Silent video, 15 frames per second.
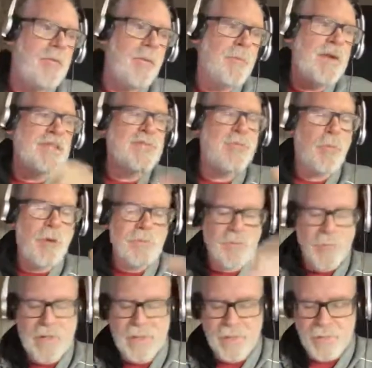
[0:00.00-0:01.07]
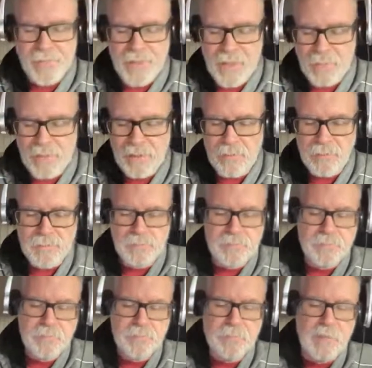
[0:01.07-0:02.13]
best way for me to think about,
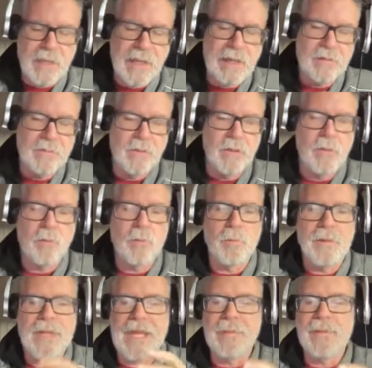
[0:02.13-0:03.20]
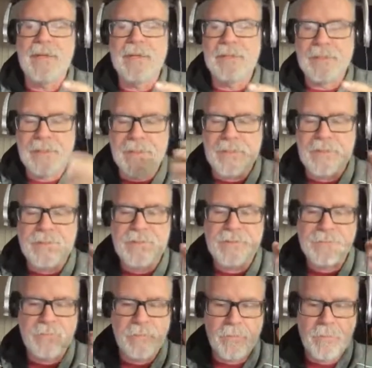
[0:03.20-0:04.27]
gaming it
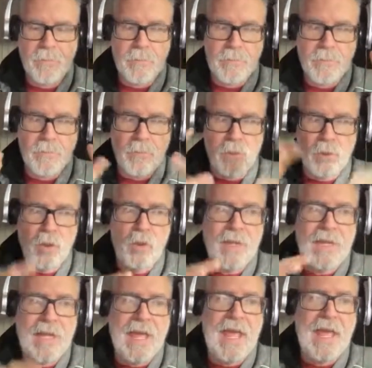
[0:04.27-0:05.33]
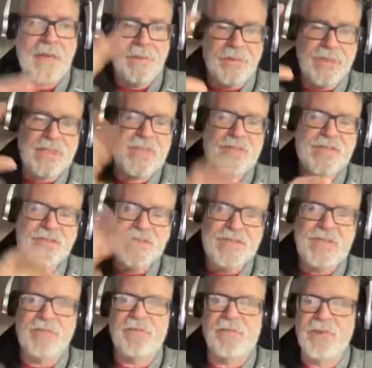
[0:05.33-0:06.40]
is looking at these
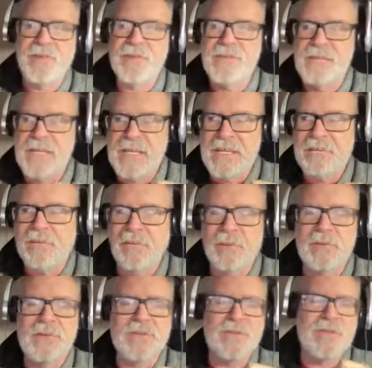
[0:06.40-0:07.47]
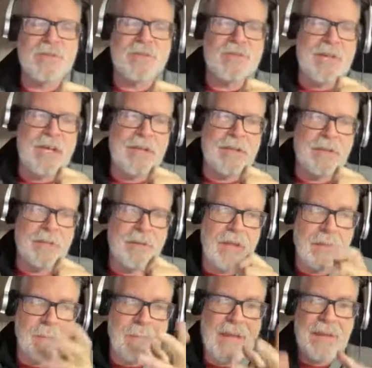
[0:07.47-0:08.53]
different influences that
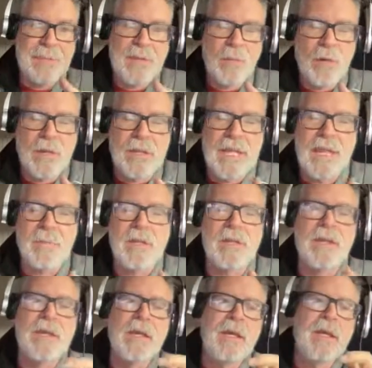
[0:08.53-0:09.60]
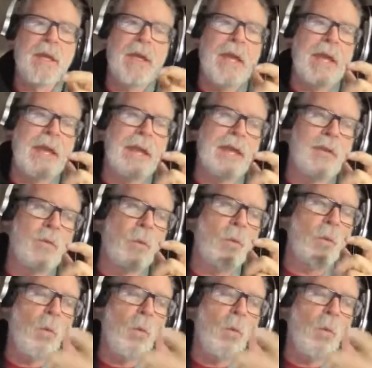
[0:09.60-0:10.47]
make me want to game it, and